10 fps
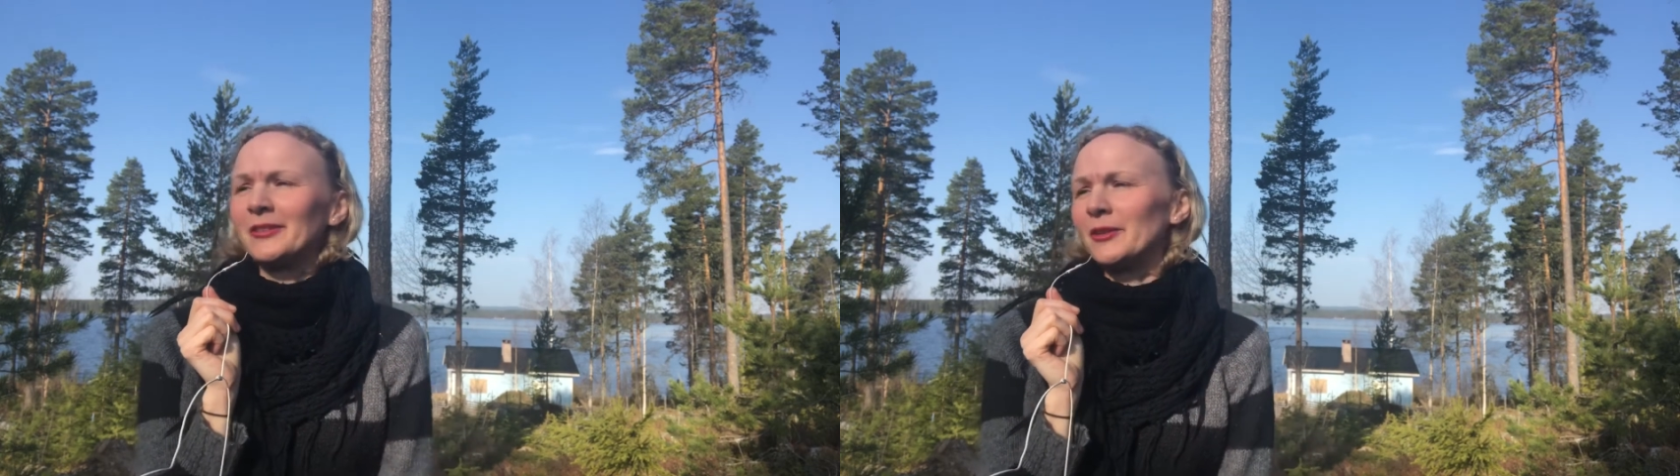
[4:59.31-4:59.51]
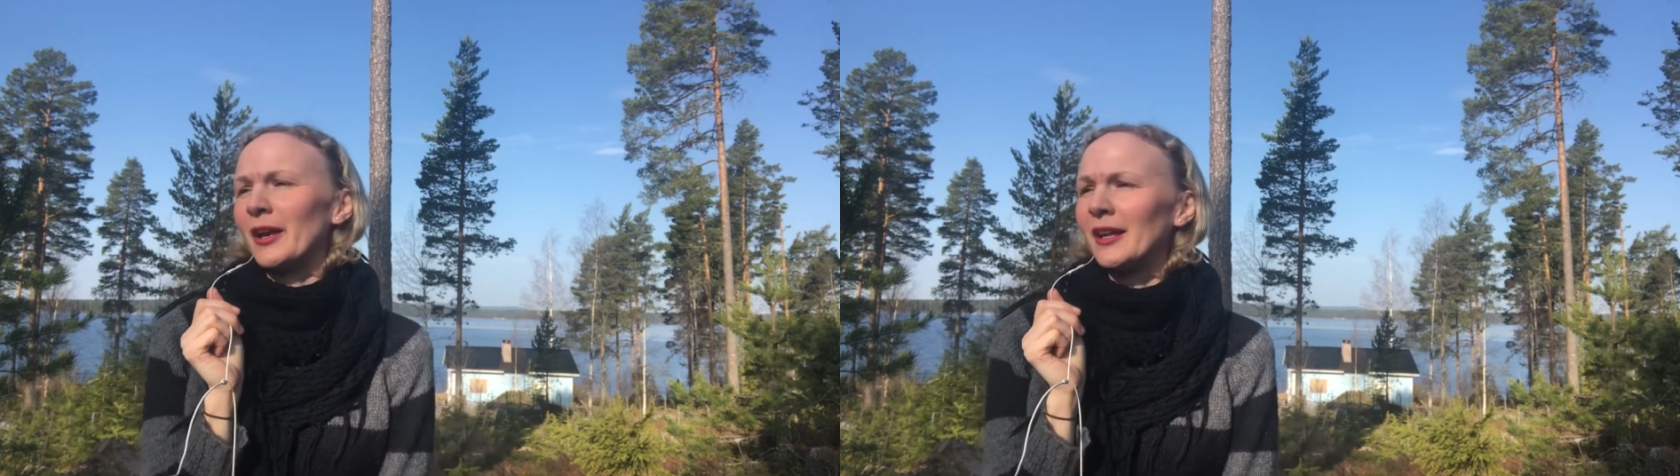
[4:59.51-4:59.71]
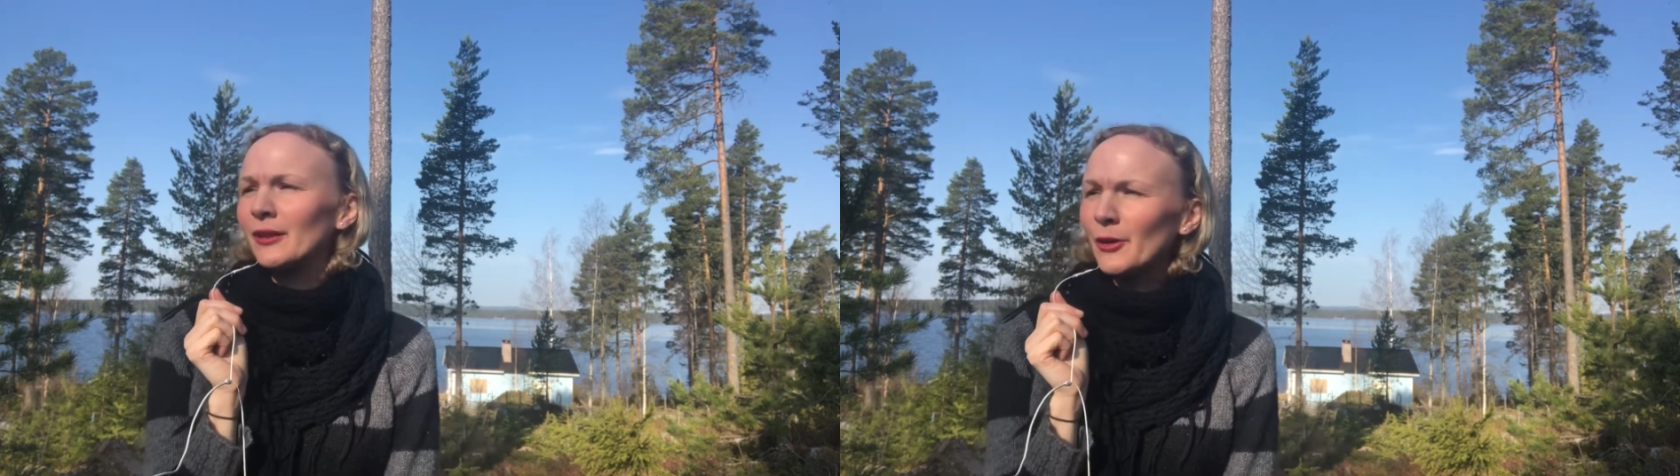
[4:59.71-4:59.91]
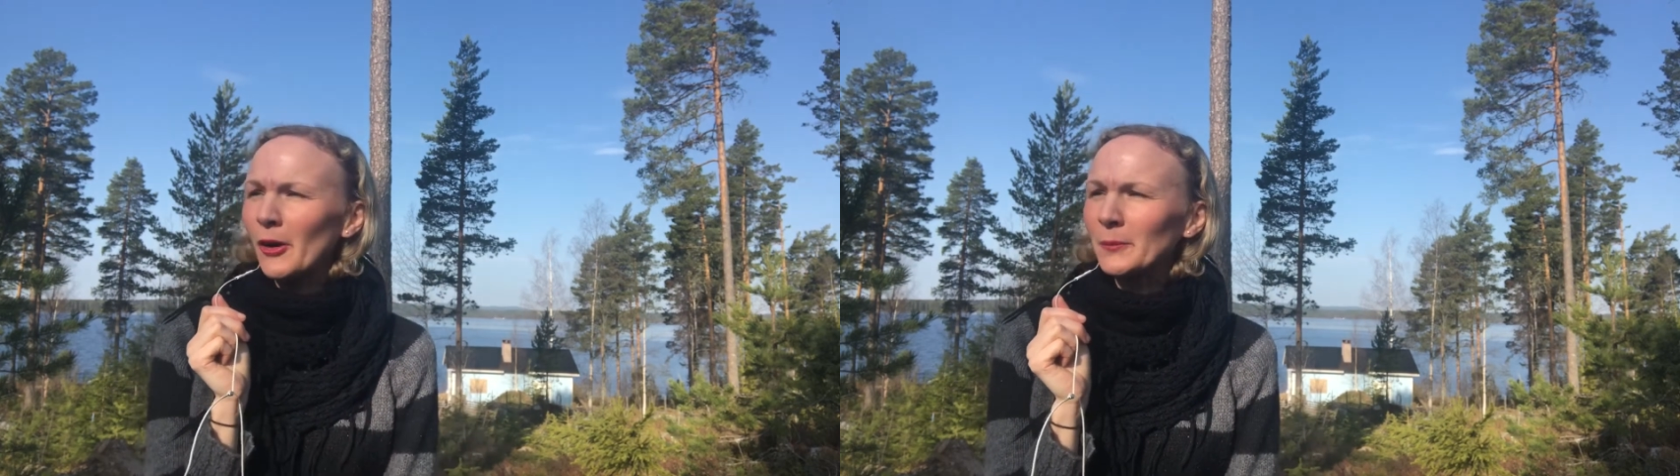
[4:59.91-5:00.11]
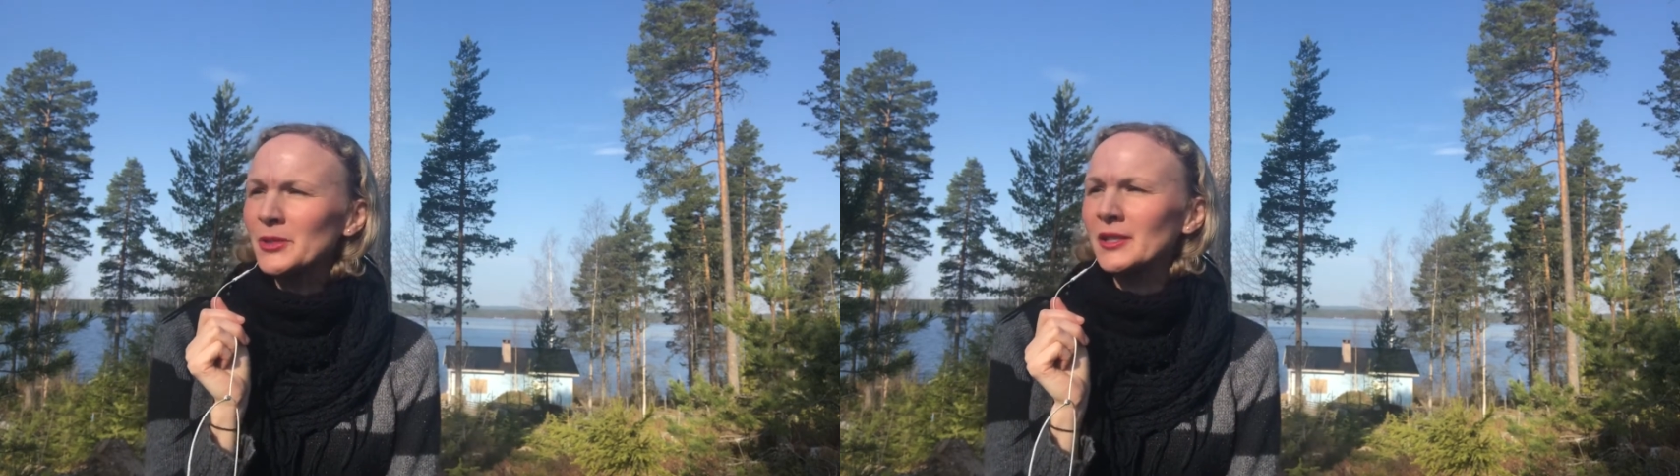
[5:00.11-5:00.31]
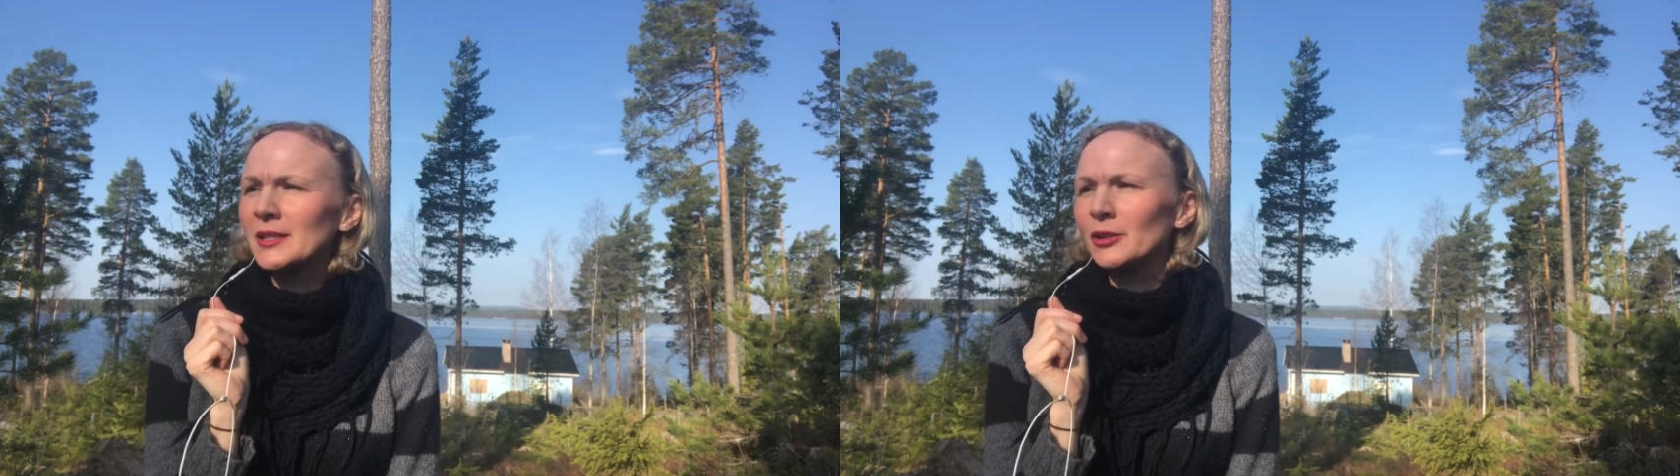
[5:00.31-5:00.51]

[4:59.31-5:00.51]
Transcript: health options,